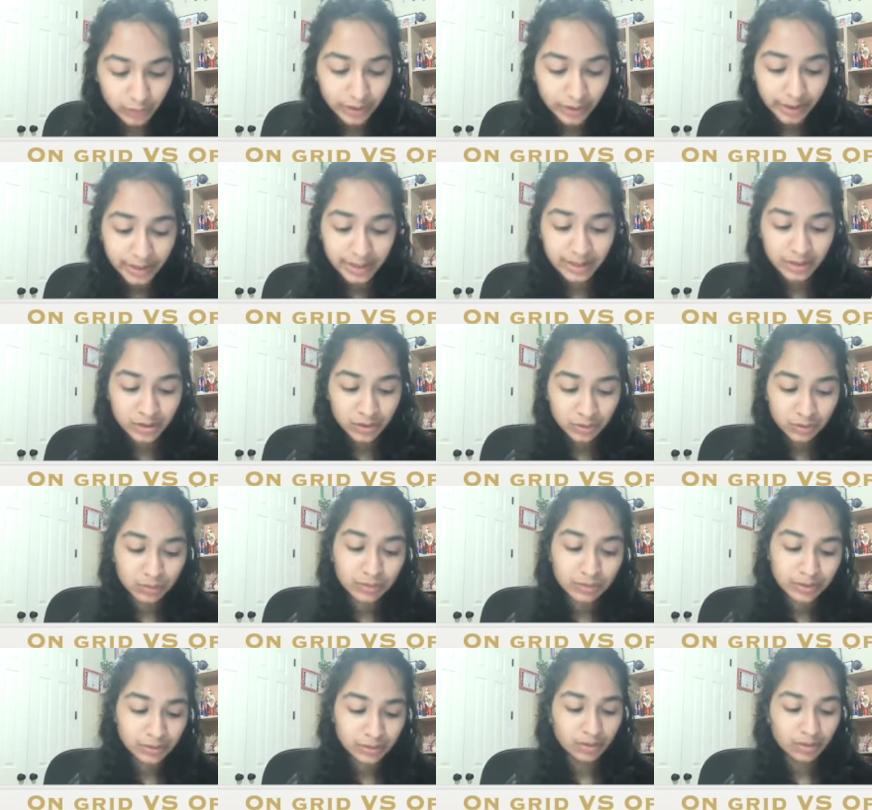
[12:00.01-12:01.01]
They can
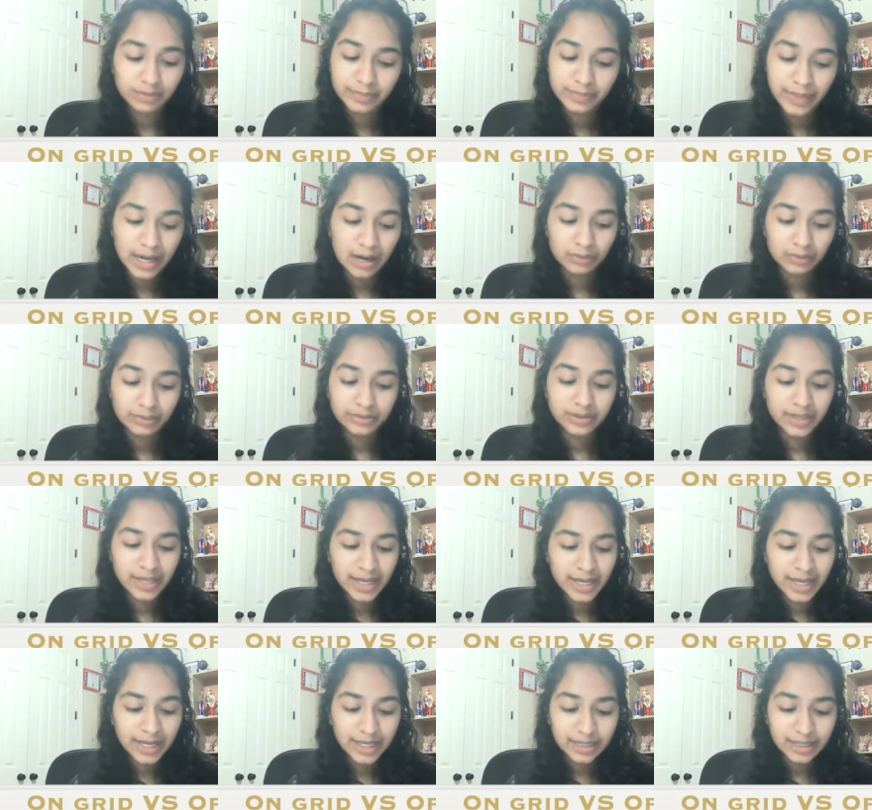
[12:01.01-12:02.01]
store solar powers
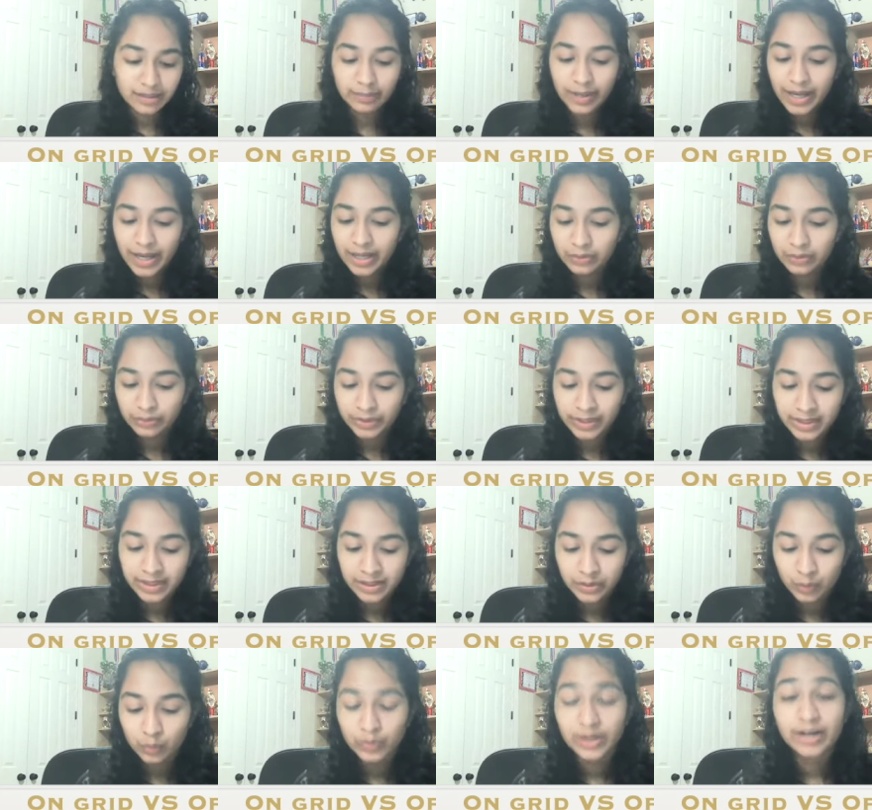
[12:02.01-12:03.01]
in batteries
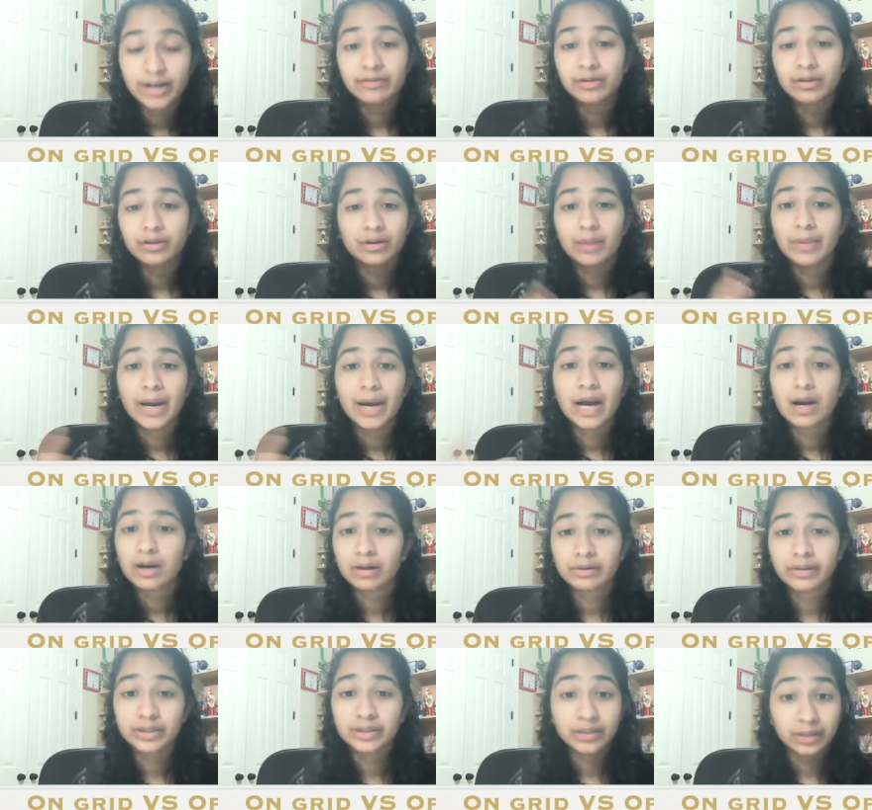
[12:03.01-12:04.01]
whenever a power
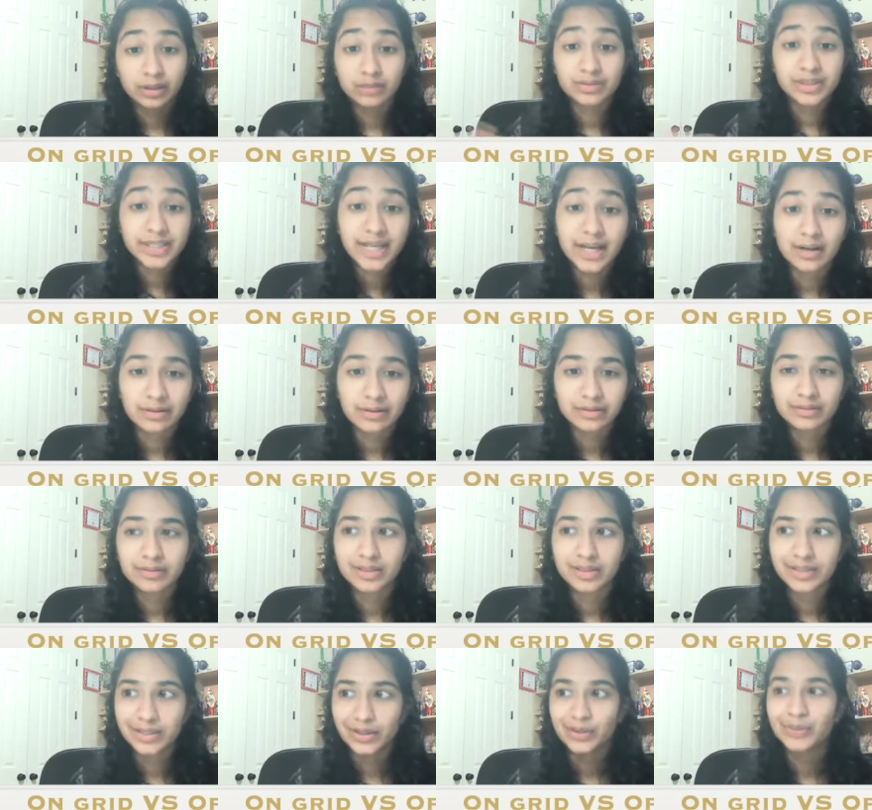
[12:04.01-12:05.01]
grid goes down.
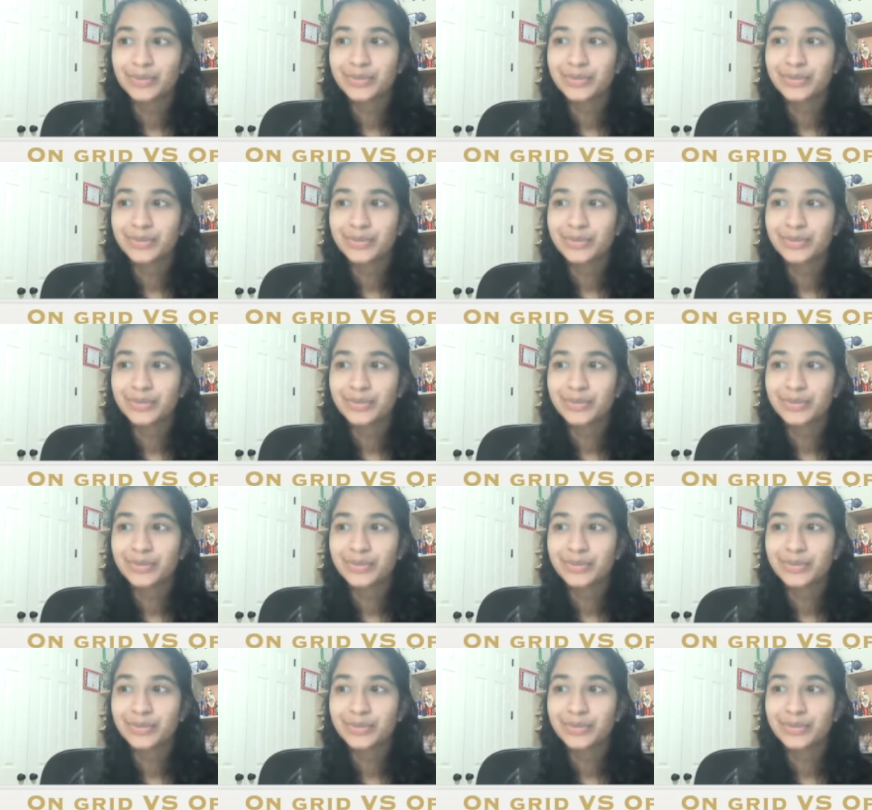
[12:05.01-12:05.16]
So